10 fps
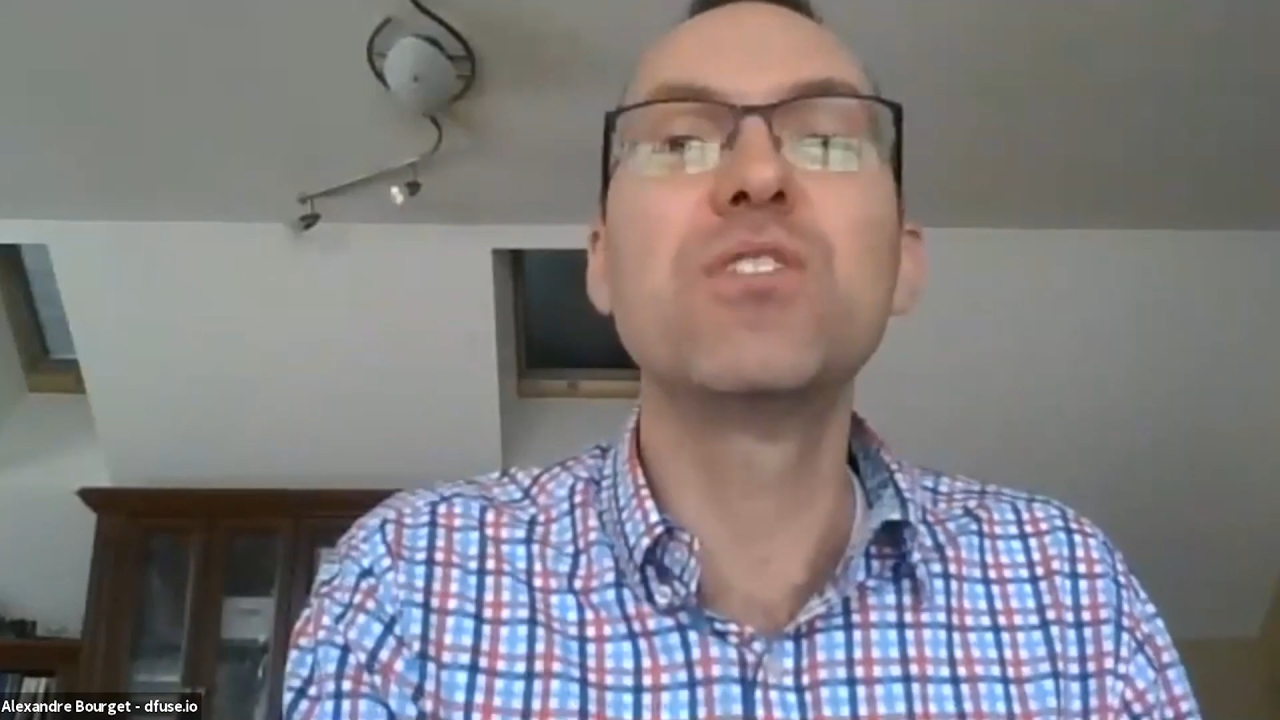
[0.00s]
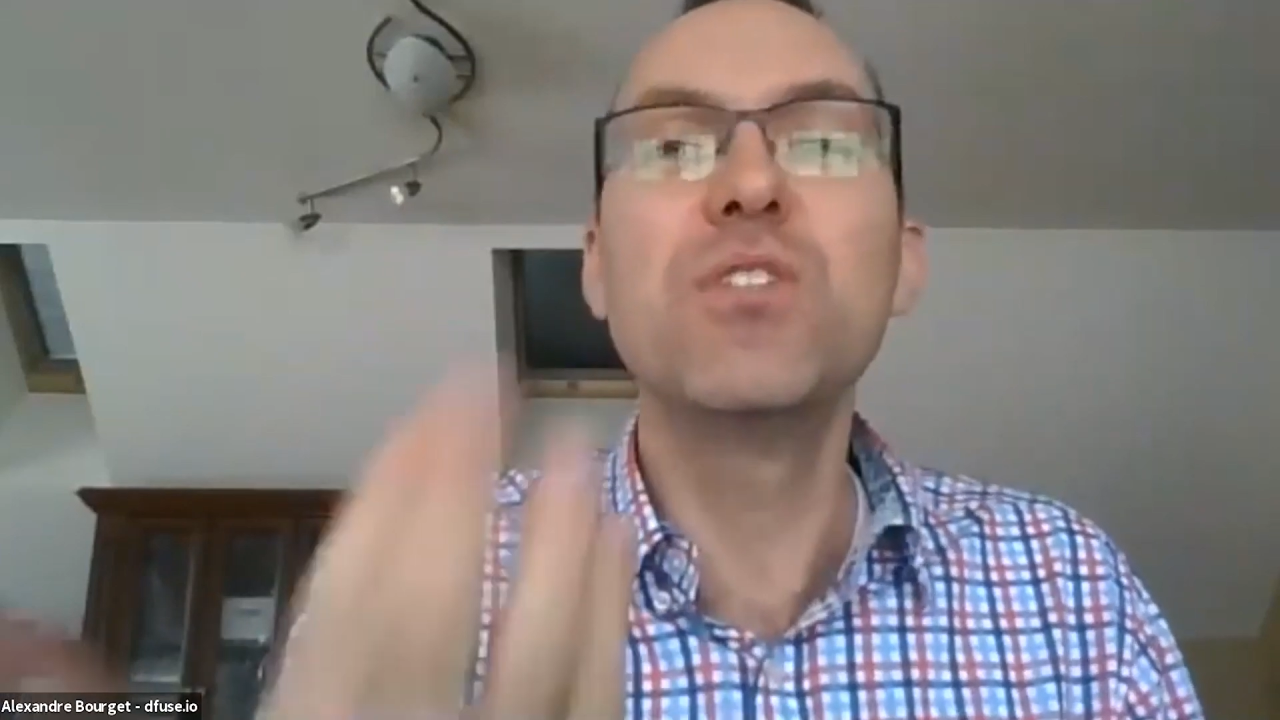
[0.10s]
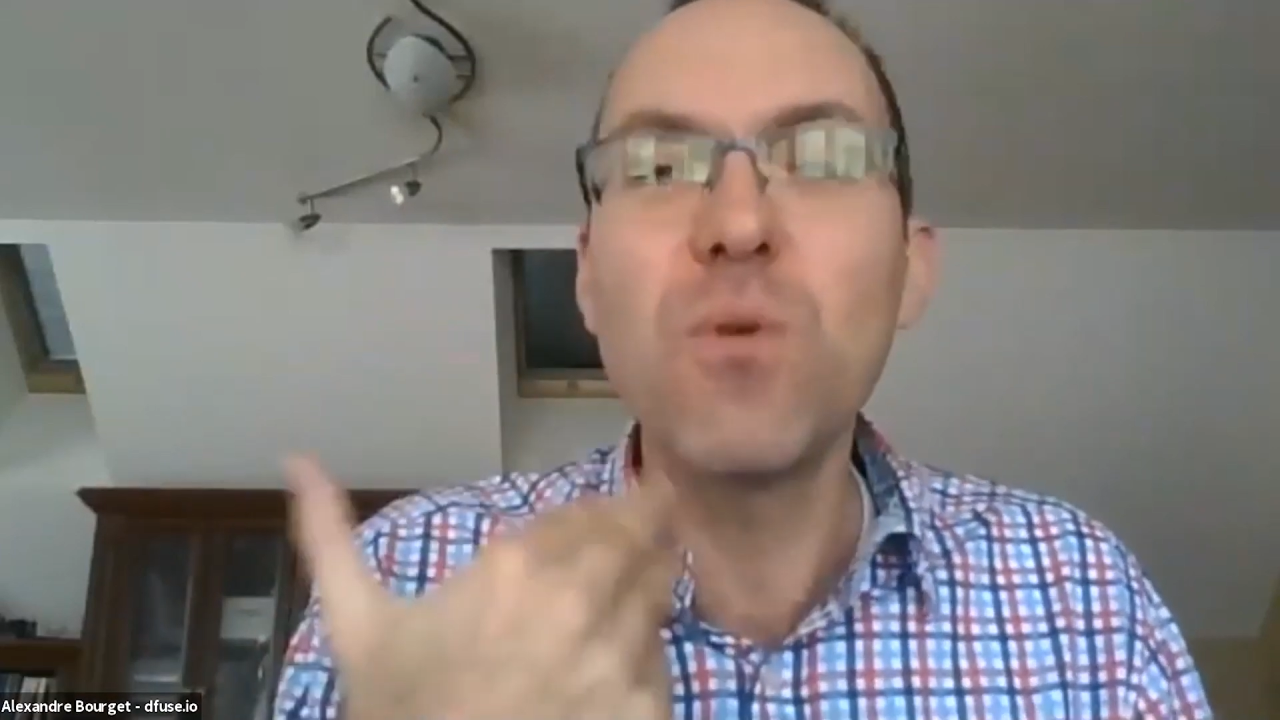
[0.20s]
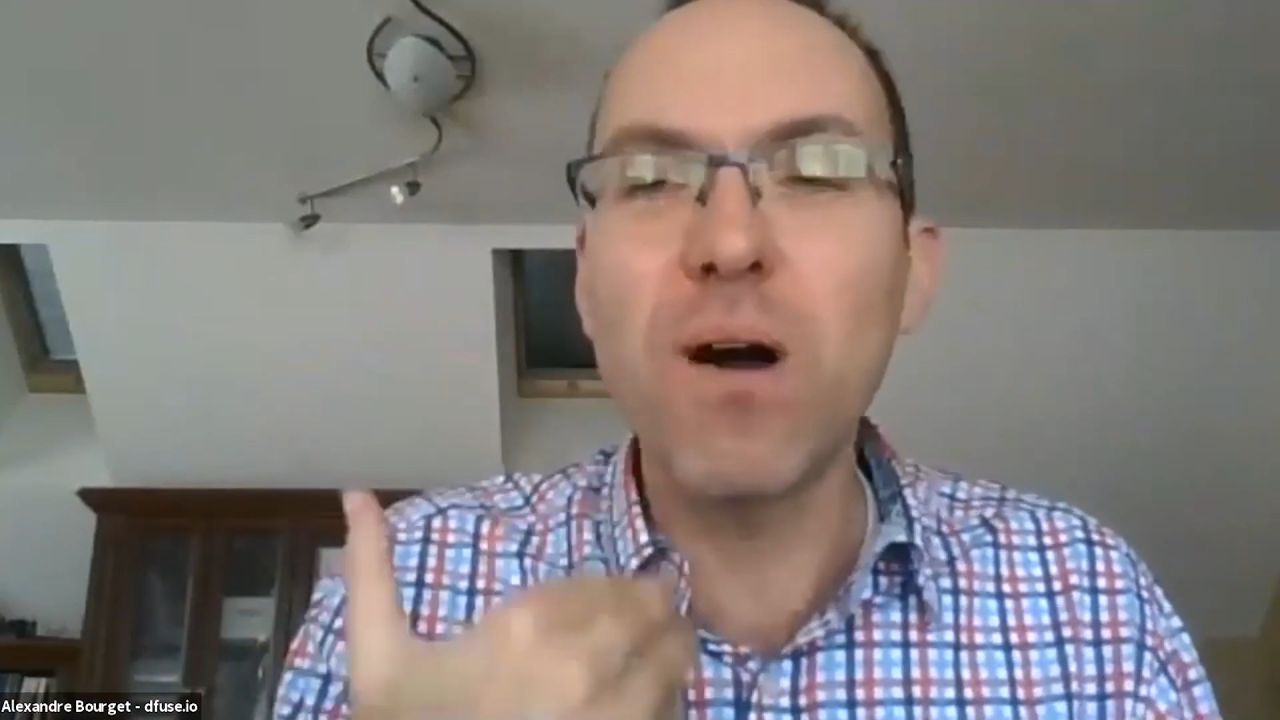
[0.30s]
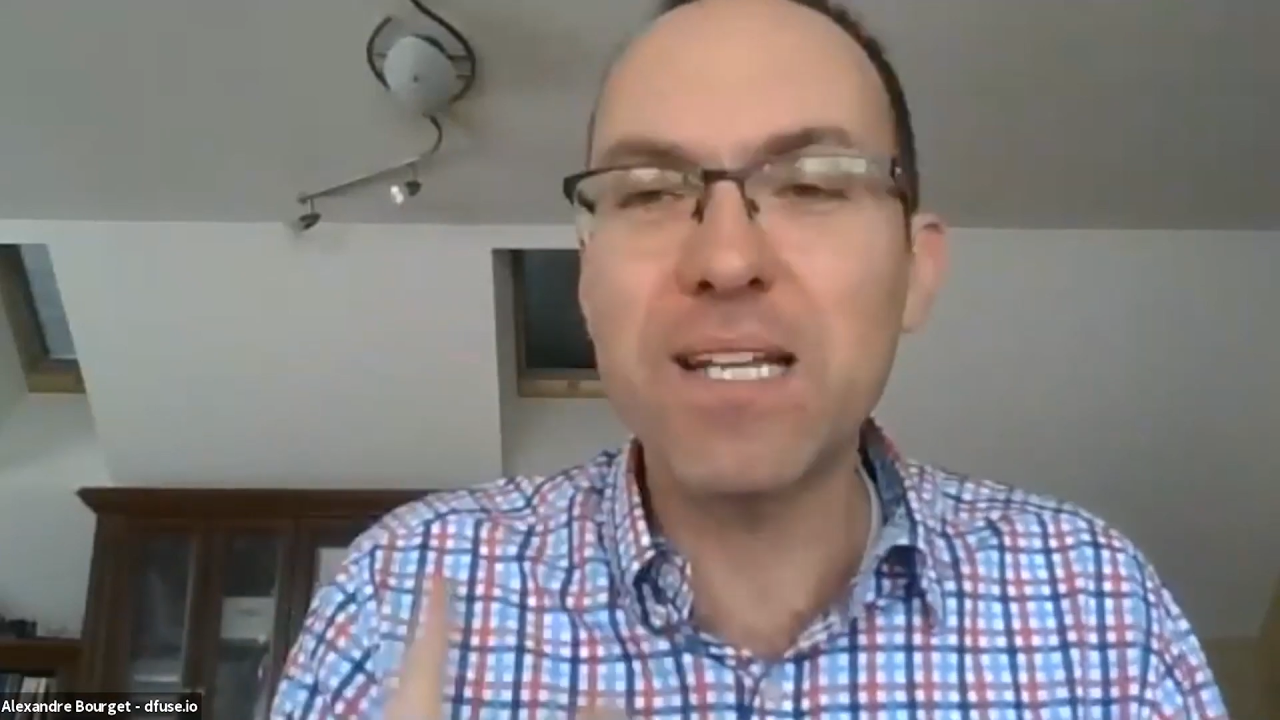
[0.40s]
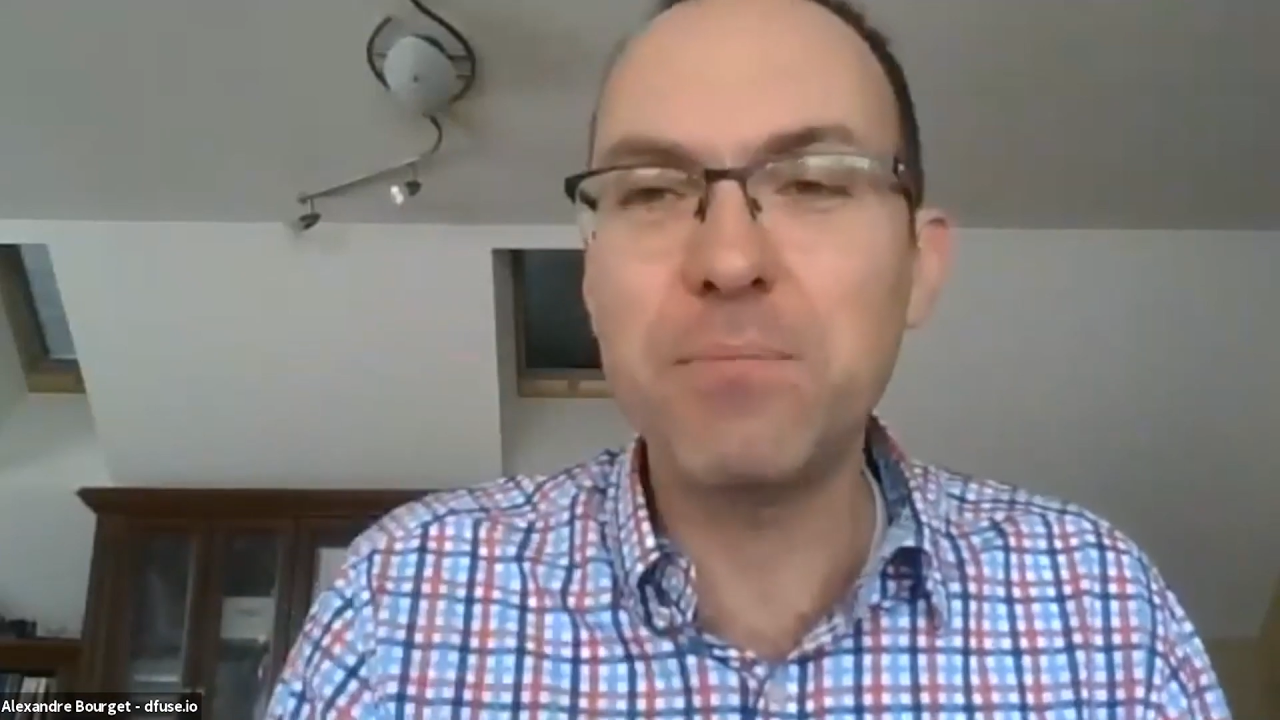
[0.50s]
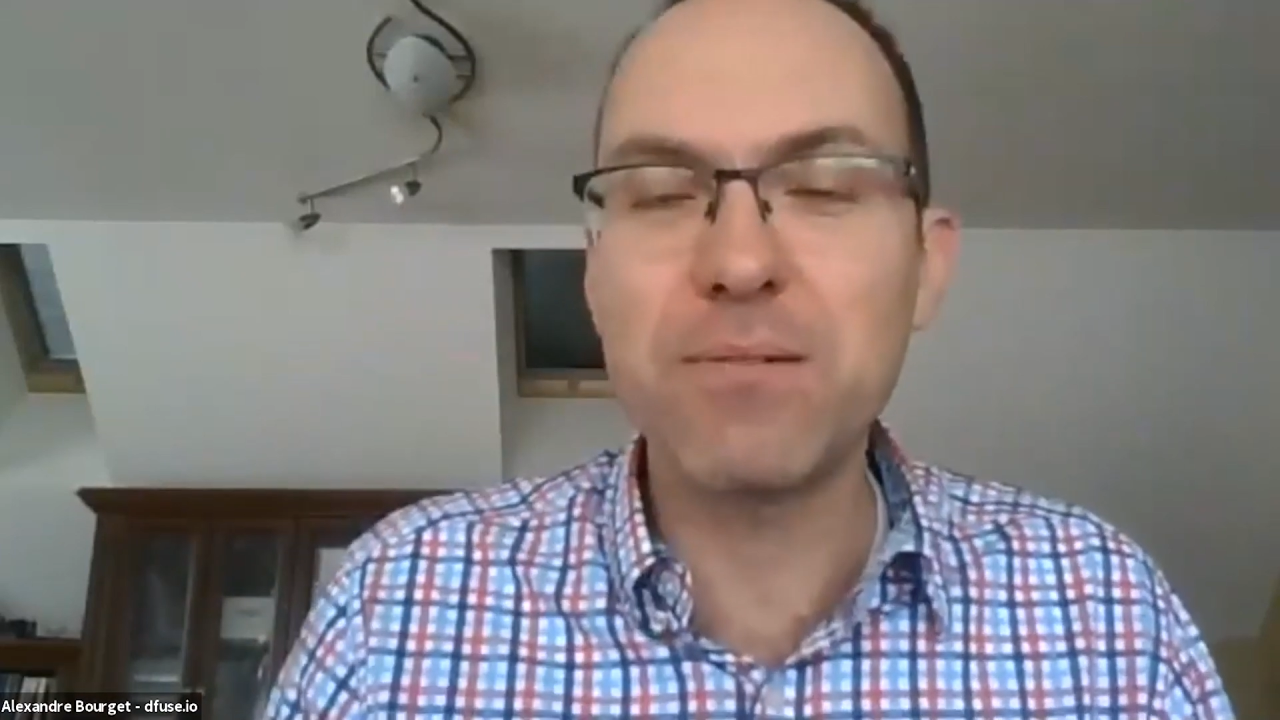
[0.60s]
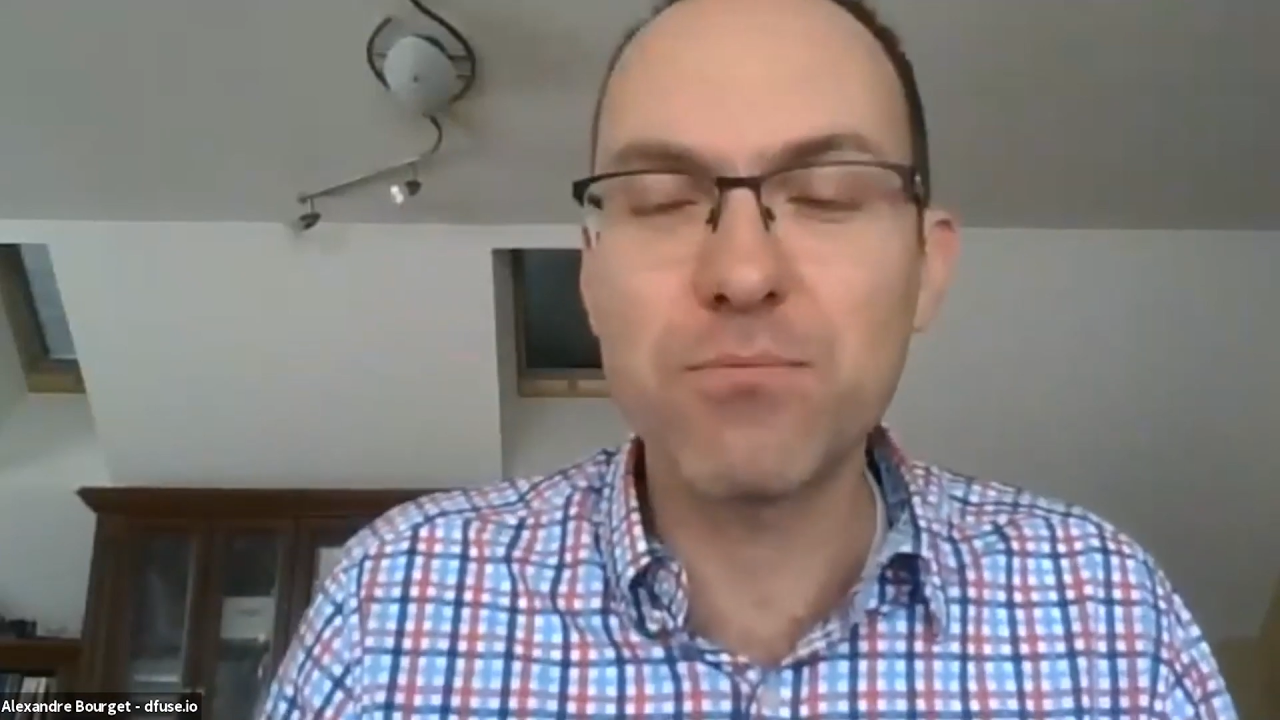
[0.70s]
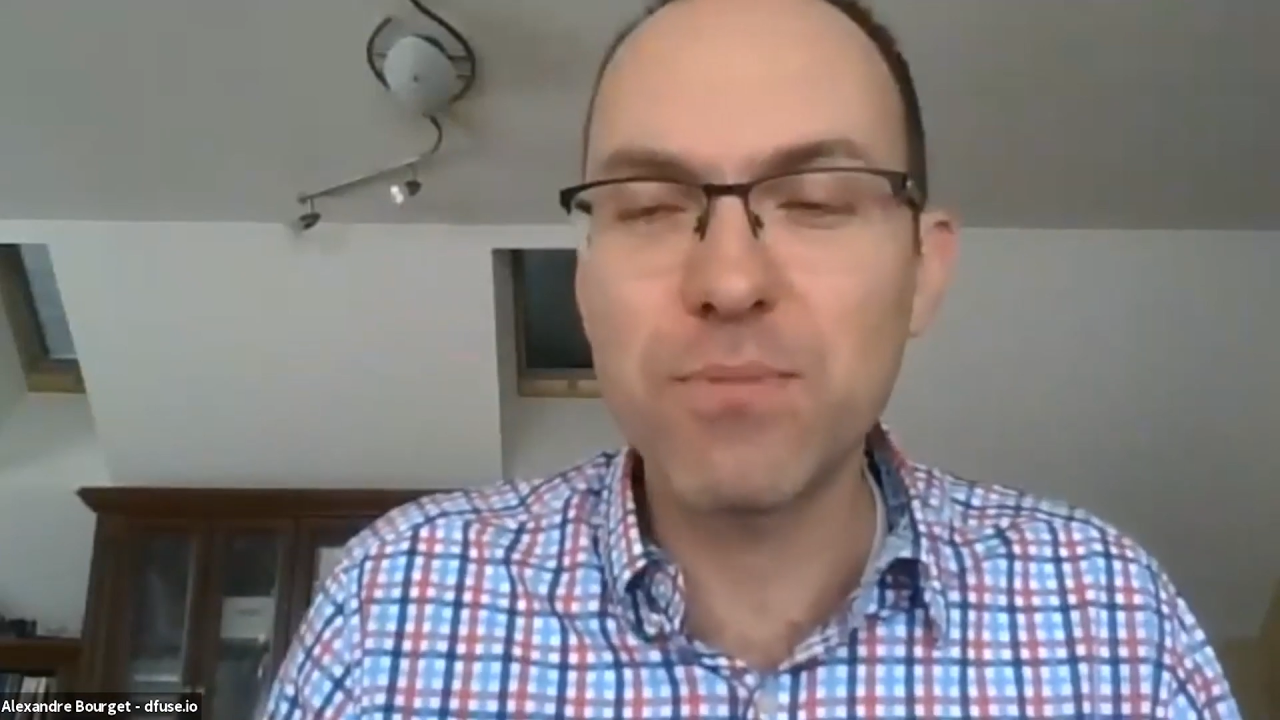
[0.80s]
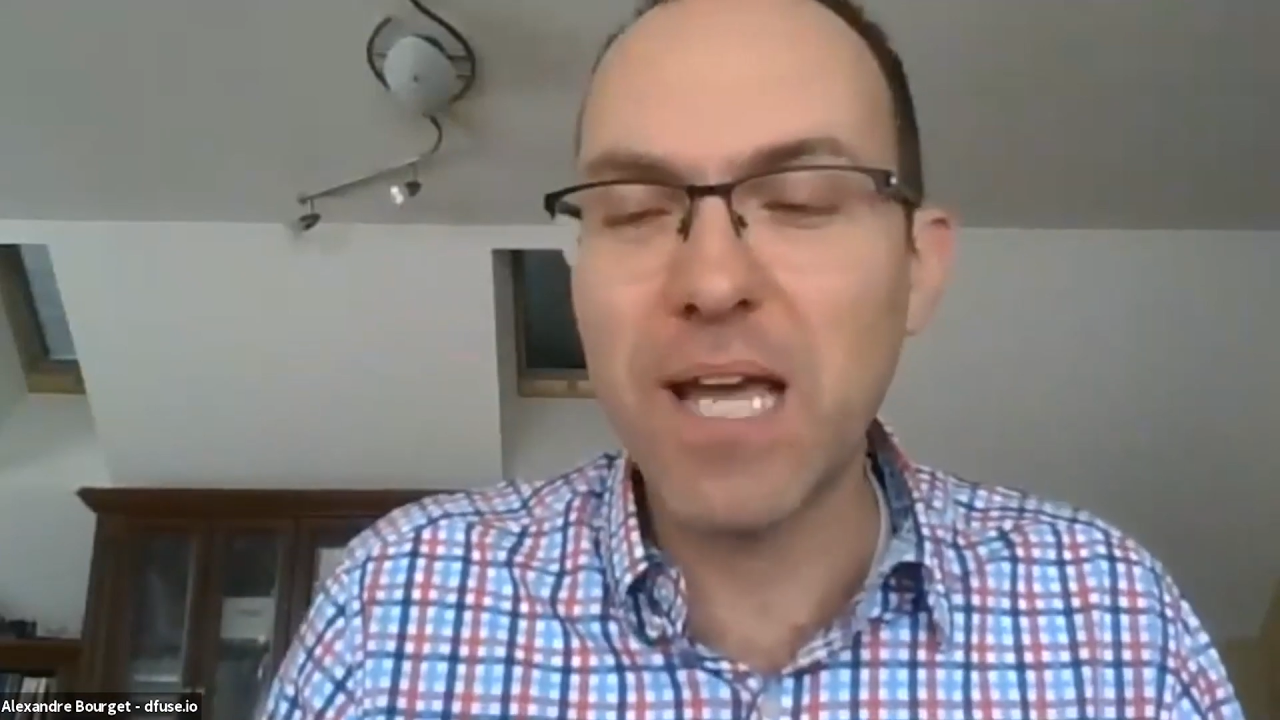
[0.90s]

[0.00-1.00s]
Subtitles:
UI to be